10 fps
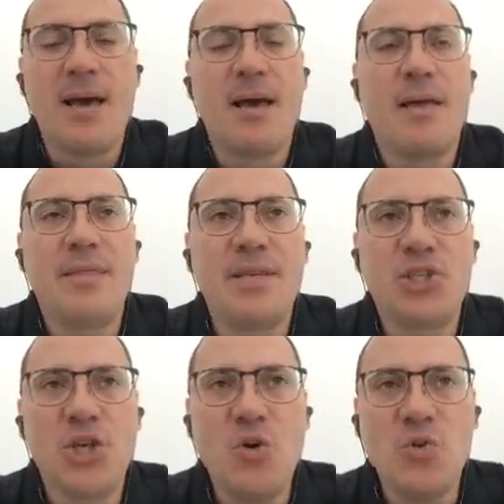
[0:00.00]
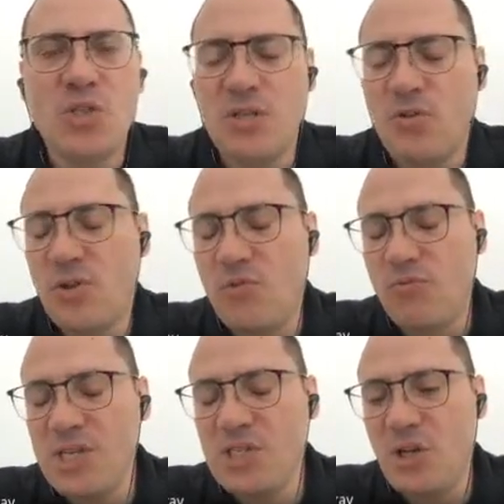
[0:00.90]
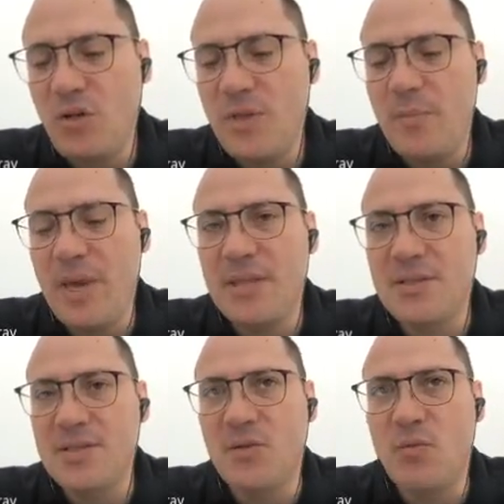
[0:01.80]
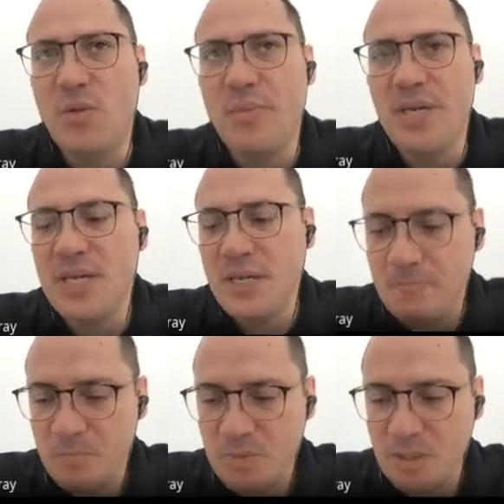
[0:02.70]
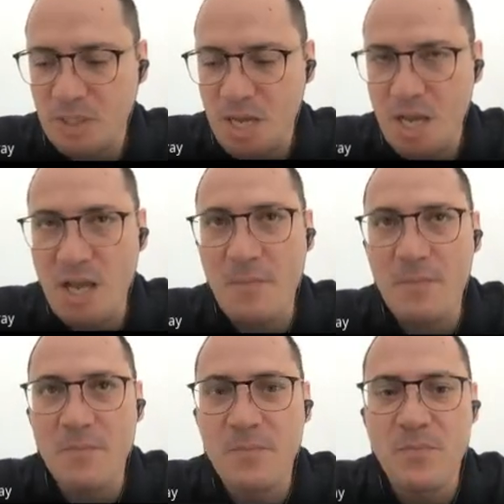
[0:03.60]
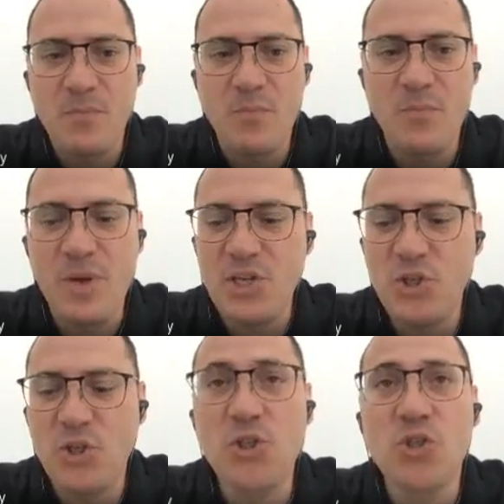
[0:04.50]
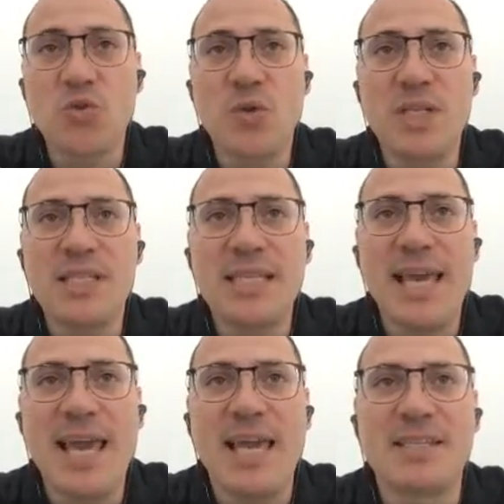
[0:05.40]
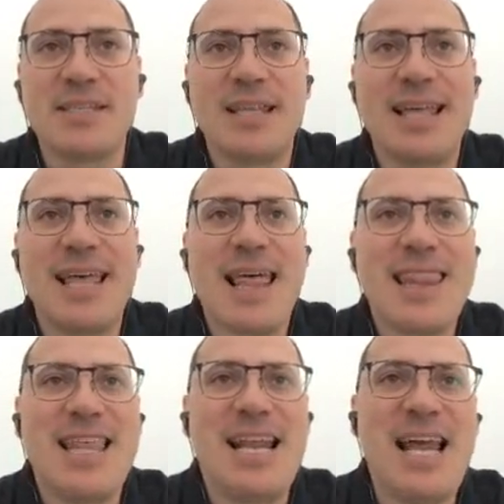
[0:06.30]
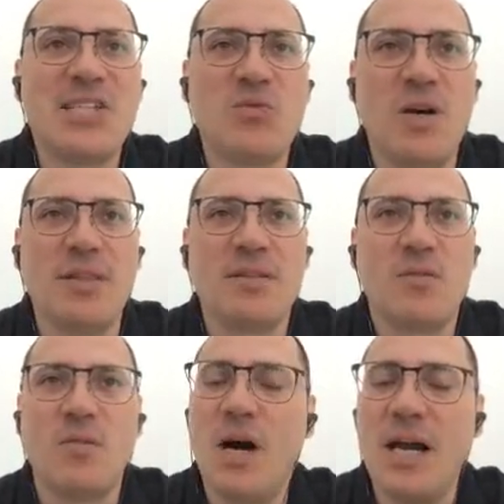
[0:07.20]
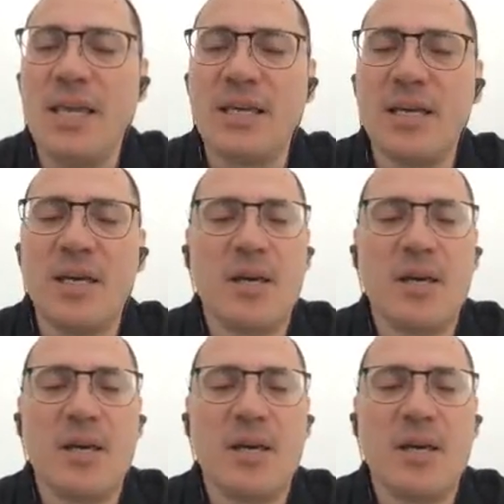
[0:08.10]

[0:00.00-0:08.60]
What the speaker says: And the chosen or the resolved dependency will be, ta-da, version 28, the last one. Why?